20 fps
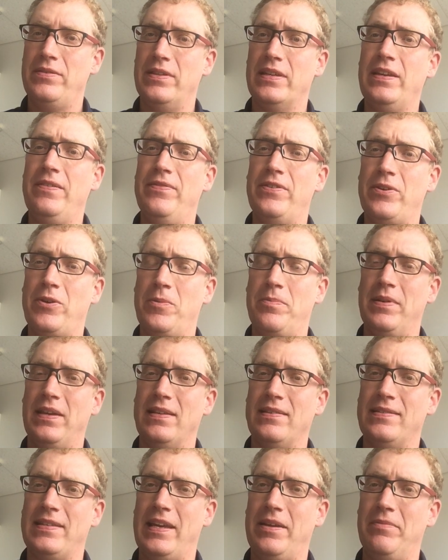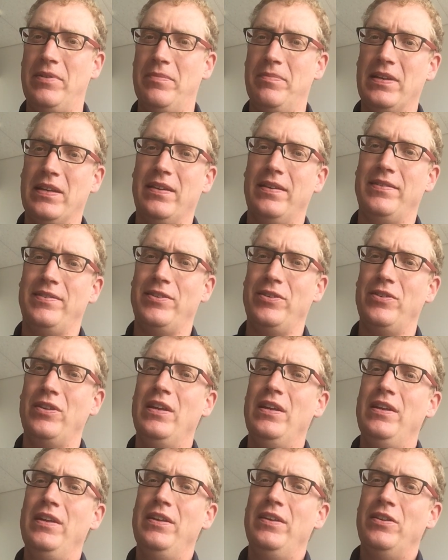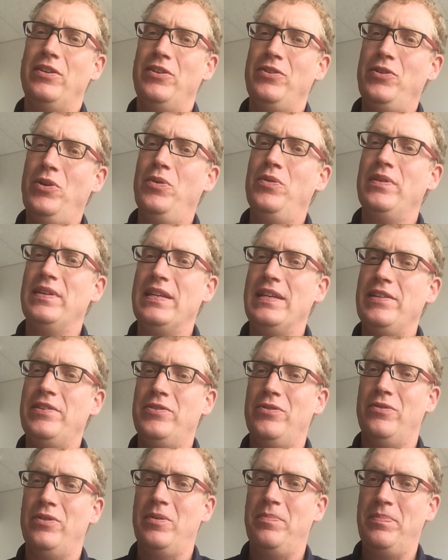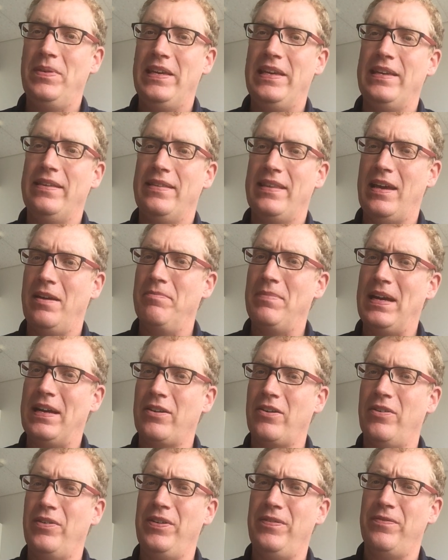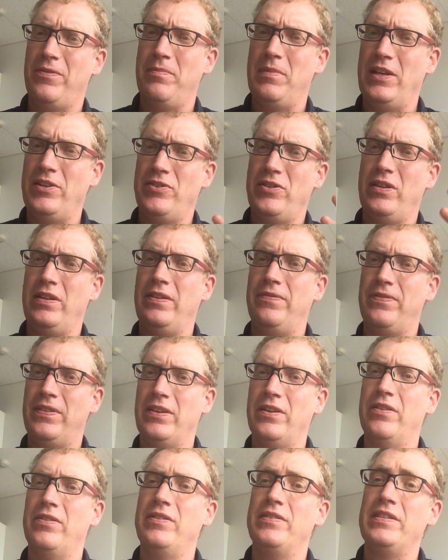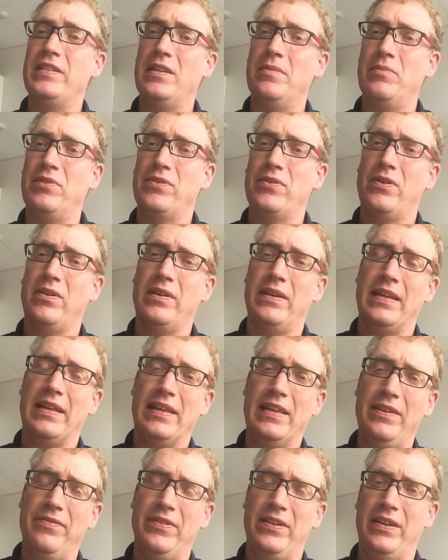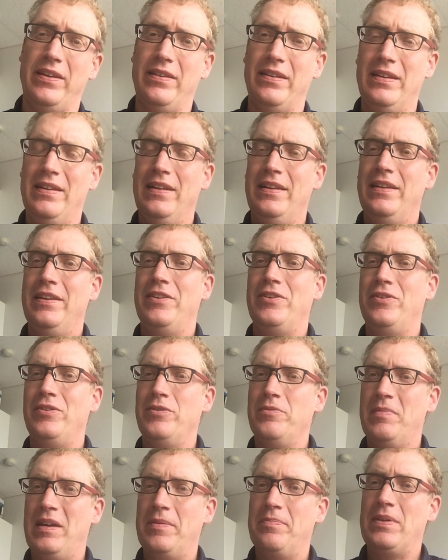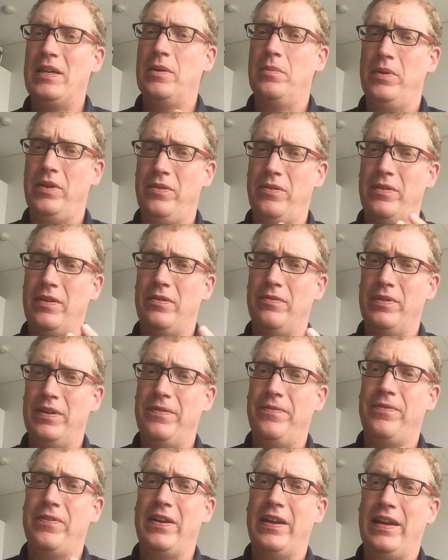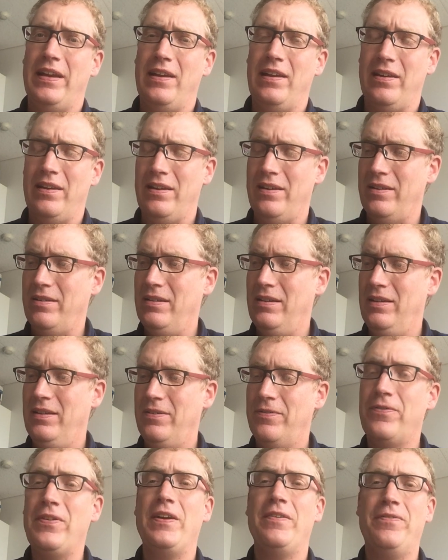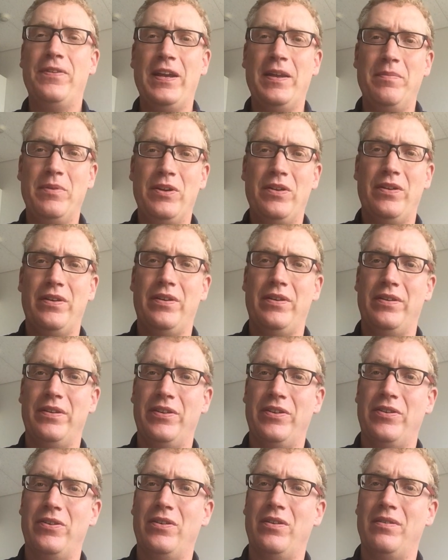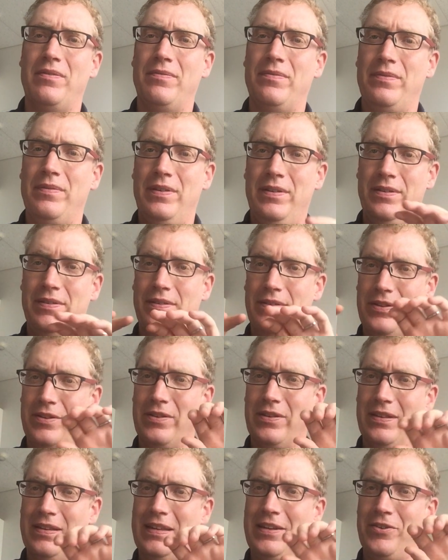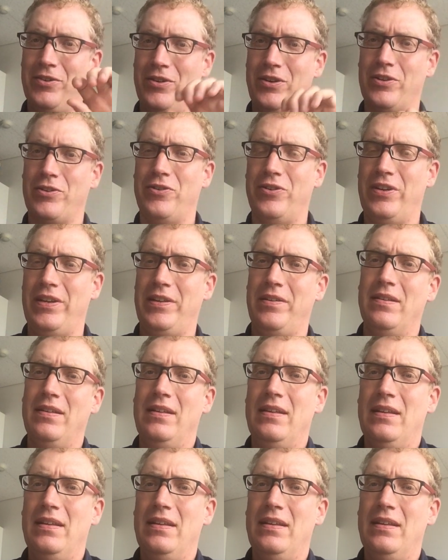give their opening statement, because you don't need to repeat that background information if the other team has already given it. You might be able to frame your little introductory